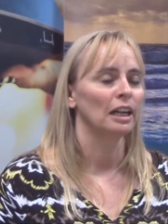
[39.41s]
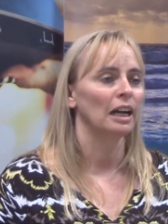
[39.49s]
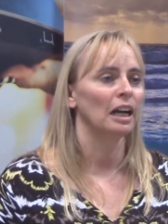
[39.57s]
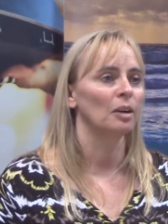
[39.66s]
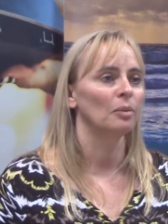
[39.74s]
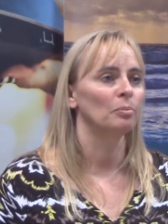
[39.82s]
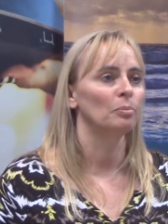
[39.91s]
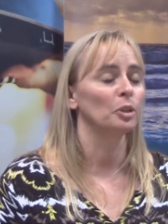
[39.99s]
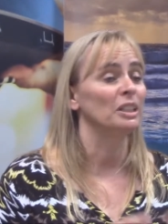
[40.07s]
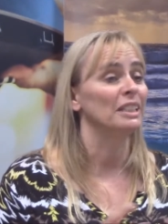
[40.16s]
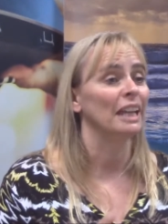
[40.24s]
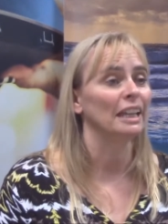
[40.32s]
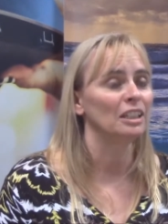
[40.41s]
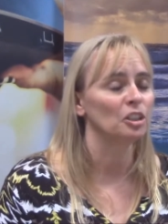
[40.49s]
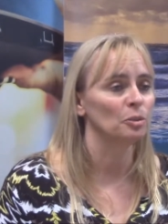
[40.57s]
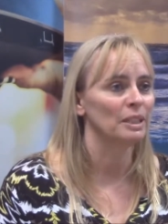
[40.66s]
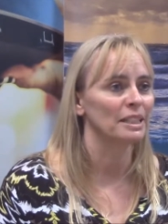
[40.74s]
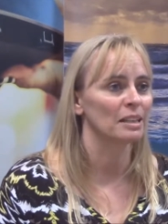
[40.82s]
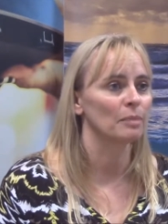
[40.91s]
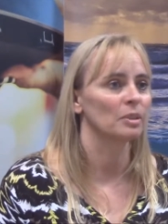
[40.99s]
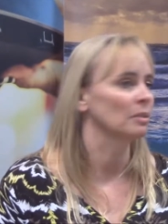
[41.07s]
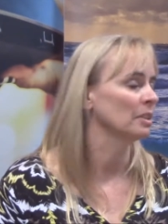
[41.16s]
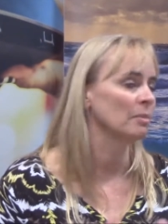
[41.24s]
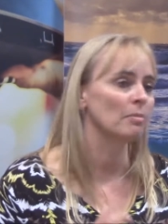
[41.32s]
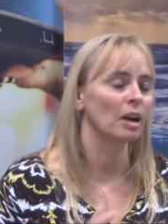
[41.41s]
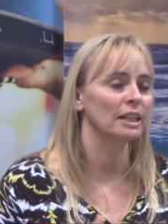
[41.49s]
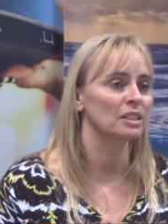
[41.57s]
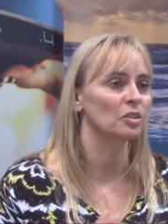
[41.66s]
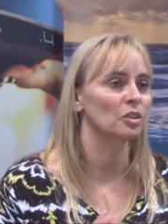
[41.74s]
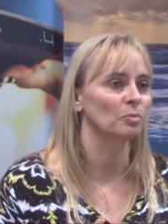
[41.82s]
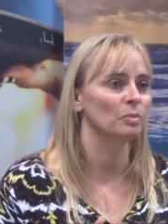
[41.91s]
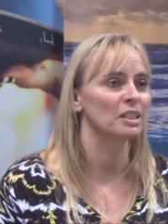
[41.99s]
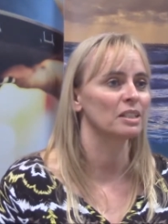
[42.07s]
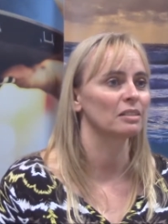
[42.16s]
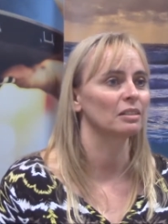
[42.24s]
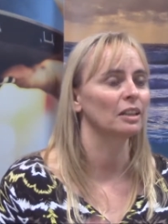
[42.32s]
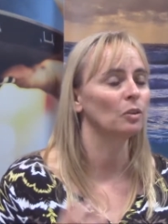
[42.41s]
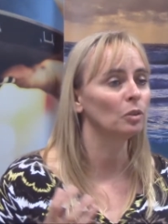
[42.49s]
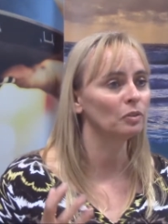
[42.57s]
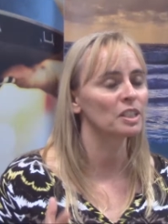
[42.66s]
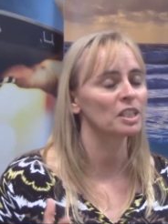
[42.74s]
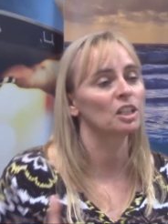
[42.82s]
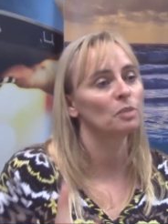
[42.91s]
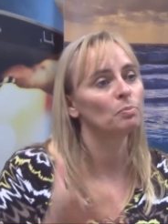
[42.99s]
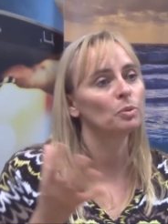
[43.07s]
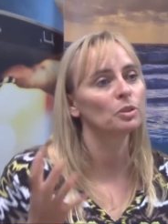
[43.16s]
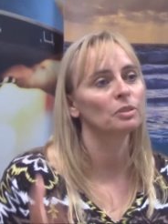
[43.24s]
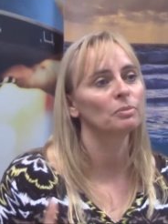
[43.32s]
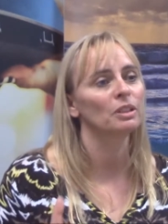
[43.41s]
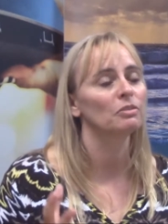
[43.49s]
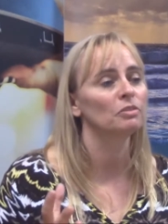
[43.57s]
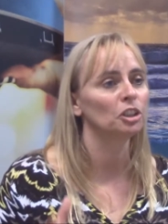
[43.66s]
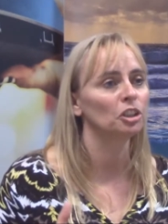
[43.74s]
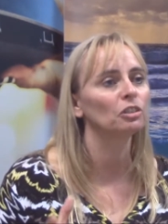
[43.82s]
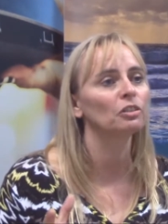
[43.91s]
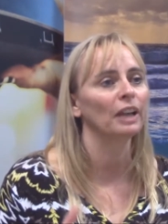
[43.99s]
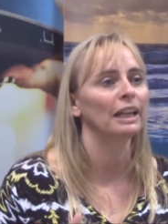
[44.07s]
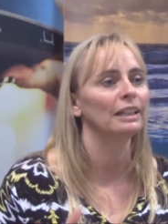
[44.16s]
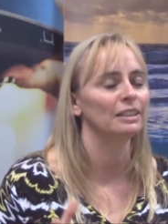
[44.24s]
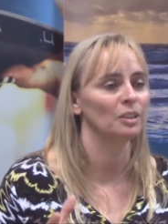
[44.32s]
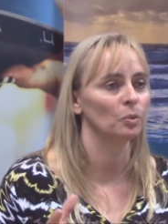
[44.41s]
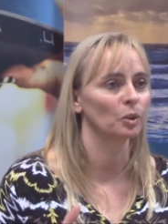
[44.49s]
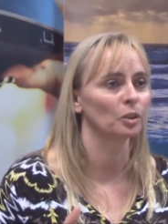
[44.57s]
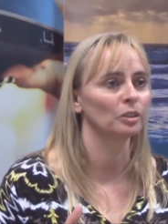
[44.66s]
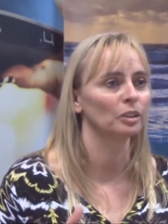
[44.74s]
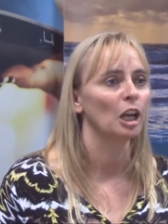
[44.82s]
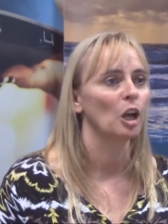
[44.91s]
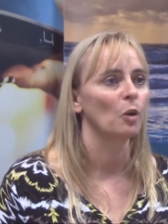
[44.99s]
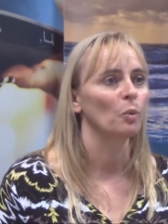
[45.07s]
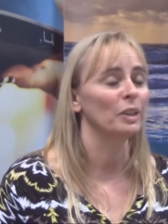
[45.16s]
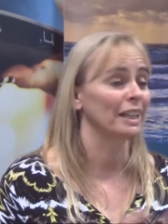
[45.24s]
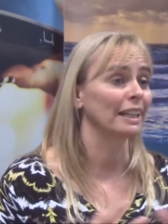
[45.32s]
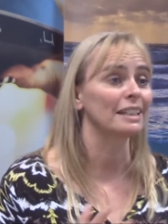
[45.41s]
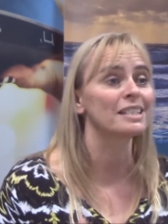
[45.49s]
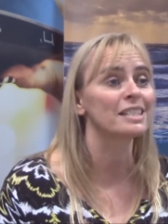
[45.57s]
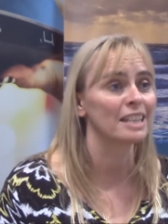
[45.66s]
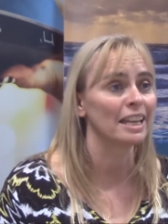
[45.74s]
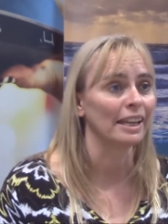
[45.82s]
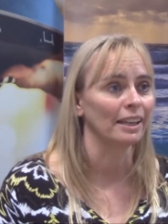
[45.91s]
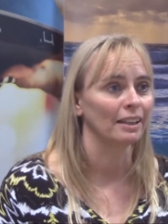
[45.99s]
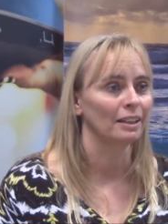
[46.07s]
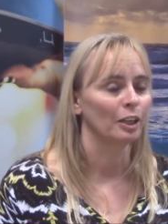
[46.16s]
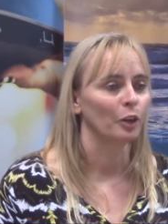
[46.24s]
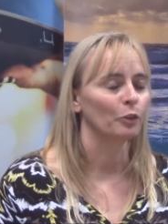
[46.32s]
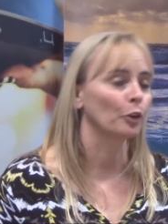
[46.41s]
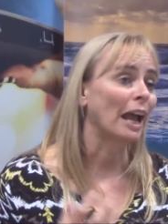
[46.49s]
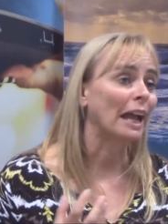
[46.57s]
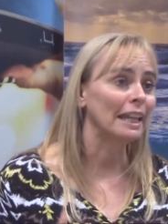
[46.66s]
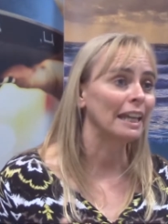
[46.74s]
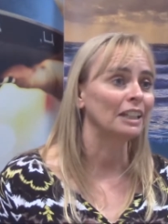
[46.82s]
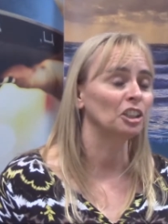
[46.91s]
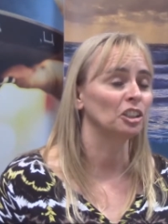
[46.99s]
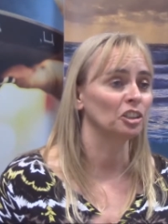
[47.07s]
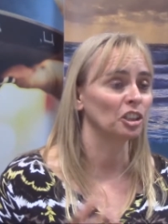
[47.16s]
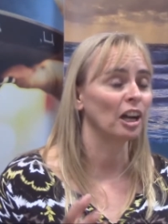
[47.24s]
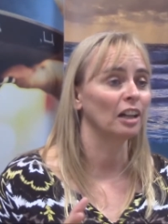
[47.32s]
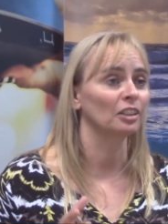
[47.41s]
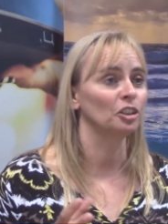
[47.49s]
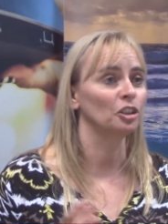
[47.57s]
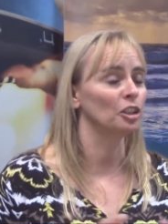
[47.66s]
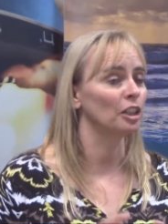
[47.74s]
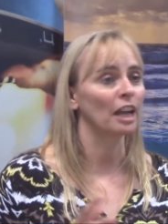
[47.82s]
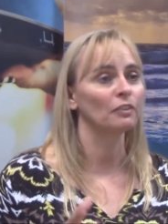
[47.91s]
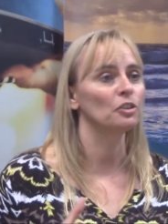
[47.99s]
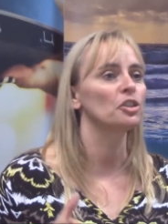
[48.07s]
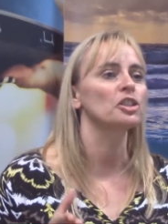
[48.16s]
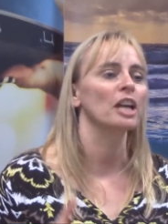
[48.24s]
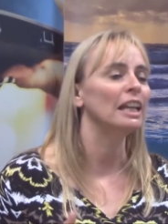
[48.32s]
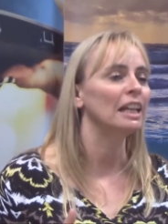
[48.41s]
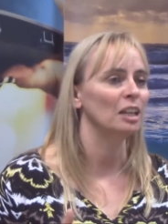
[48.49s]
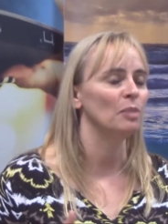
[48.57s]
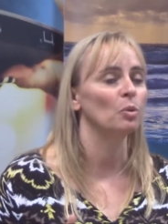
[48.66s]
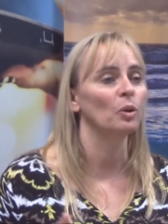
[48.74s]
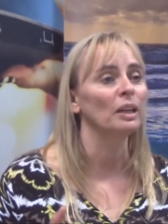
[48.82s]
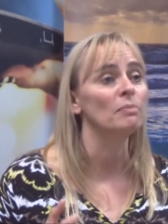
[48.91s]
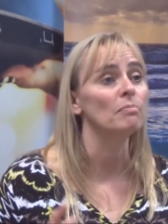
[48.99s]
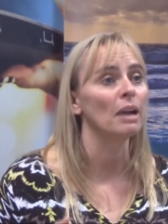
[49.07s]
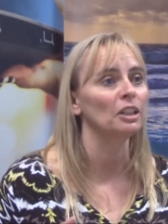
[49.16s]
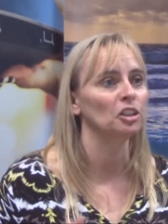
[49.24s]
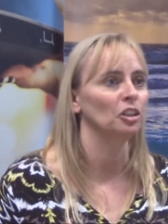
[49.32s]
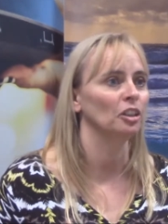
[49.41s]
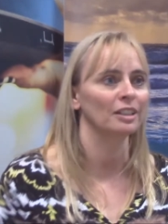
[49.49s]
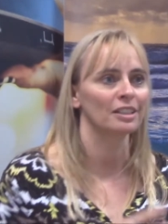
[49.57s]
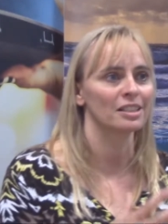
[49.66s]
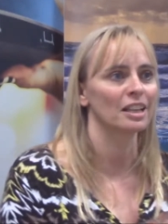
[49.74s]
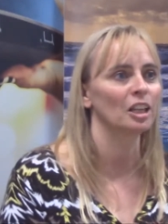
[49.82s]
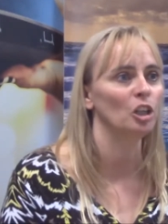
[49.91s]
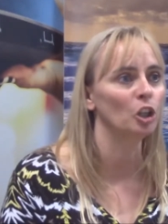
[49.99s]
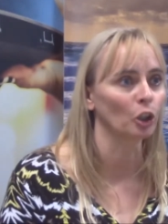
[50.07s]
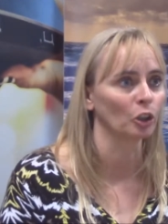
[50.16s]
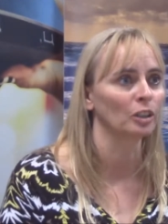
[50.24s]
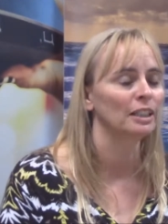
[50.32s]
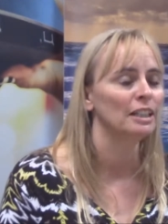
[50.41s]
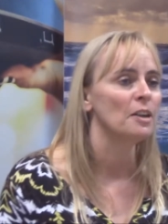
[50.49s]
um, pretend to be something, and their minds can't be still. And all of a sudden, you put them in a virtual reality world where they can see. For an ADHD child, you don't have to say anymore, imagine, you can say, look.